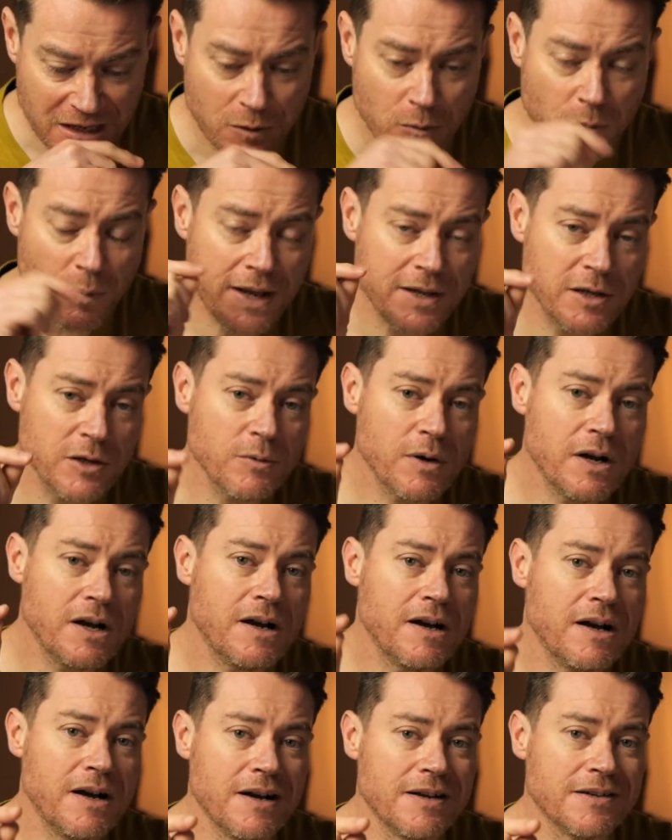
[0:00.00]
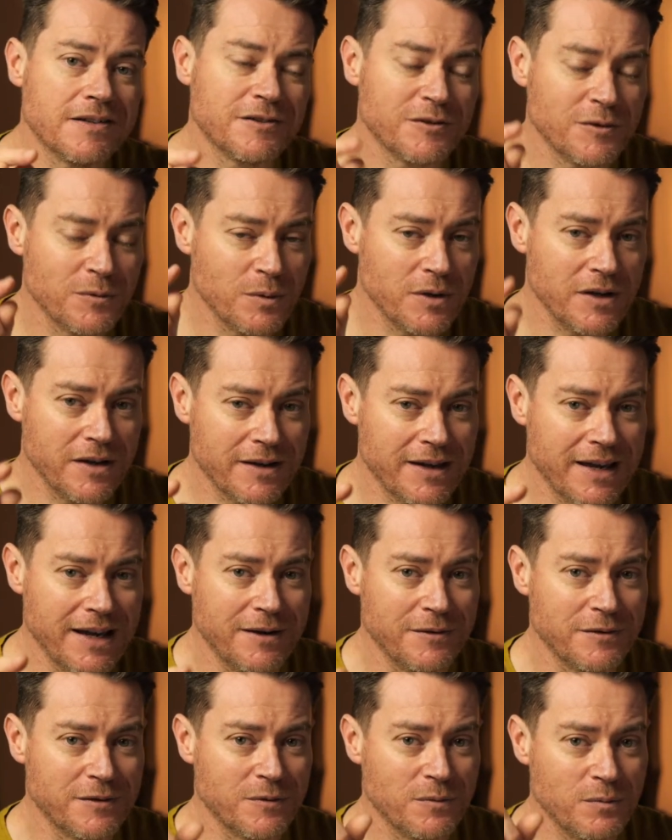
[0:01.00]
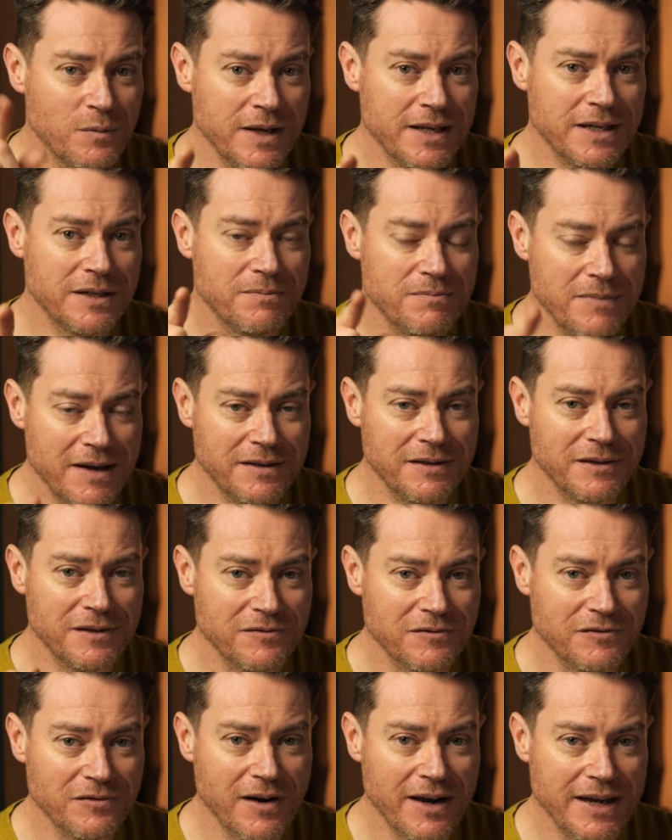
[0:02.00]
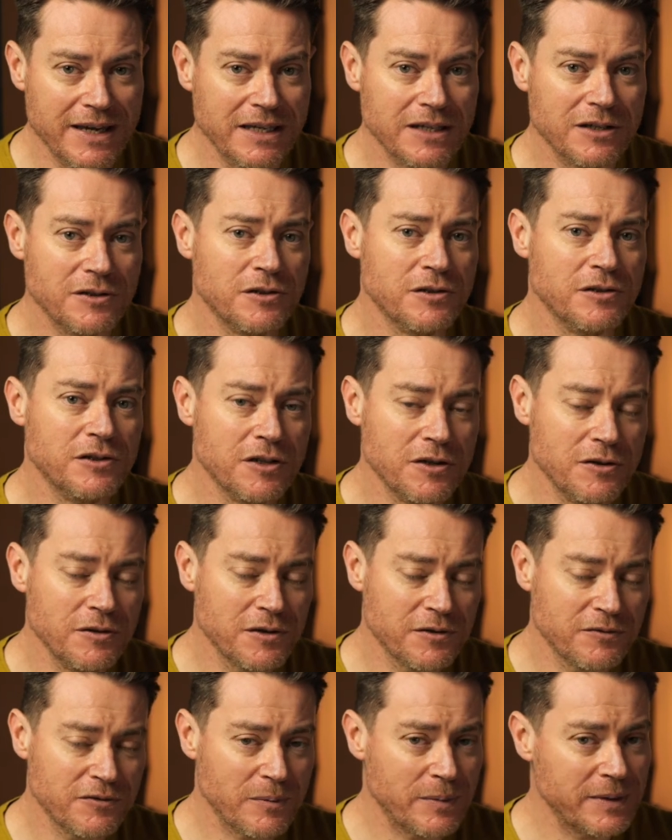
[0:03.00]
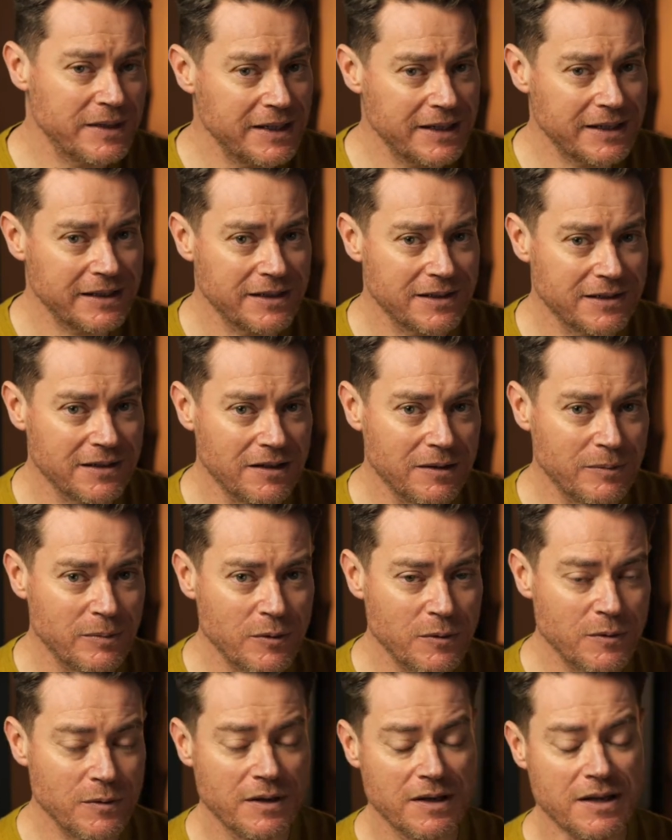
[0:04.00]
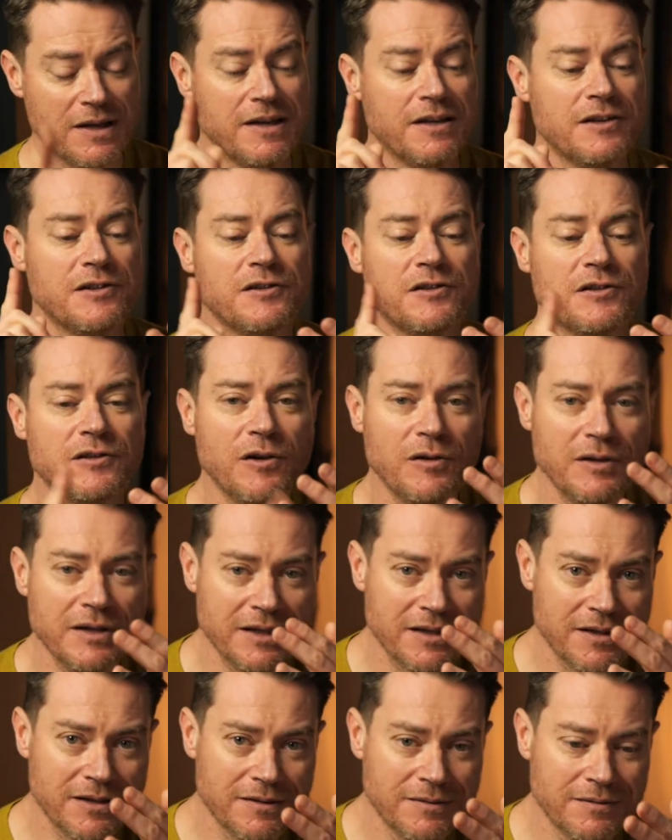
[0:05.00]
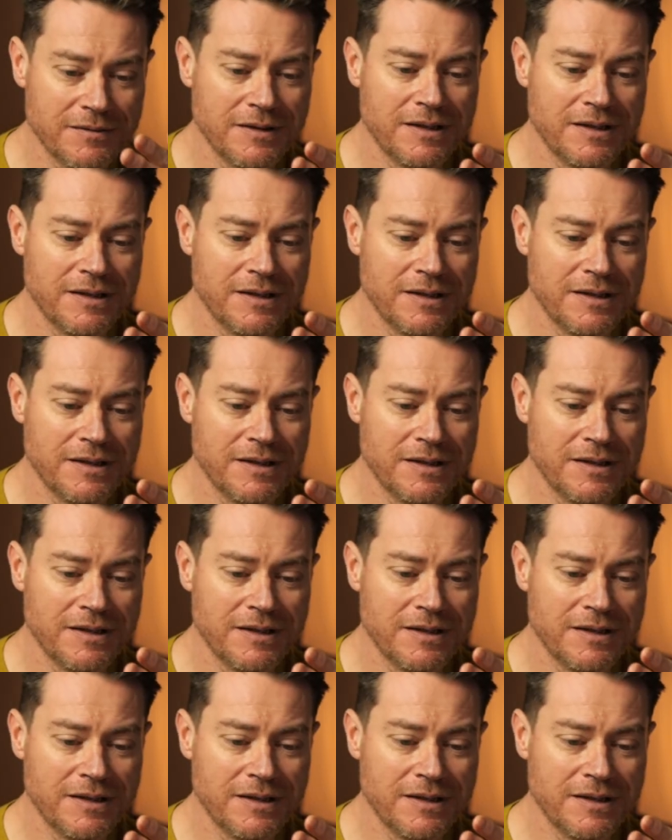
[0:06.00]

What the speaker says: When you are asked to work out which method of drying you should use for a particular sample, solids